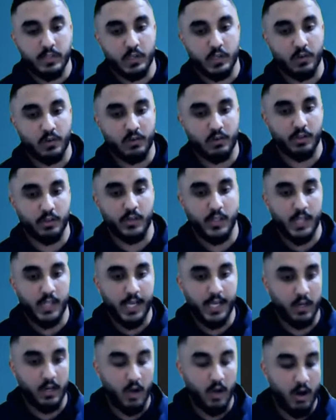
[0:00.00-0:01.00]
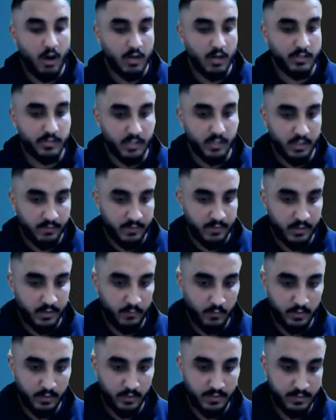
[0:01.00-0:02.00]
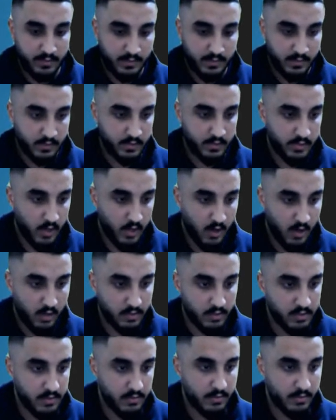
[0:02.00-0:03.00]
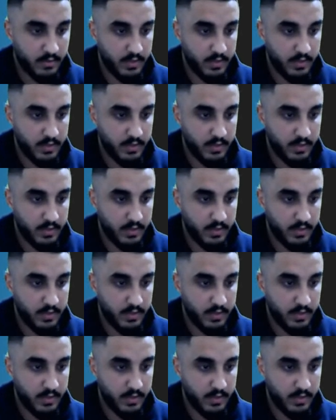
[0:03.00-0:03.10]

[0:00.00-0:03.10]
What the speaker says: is going to look like on our server once it's installed.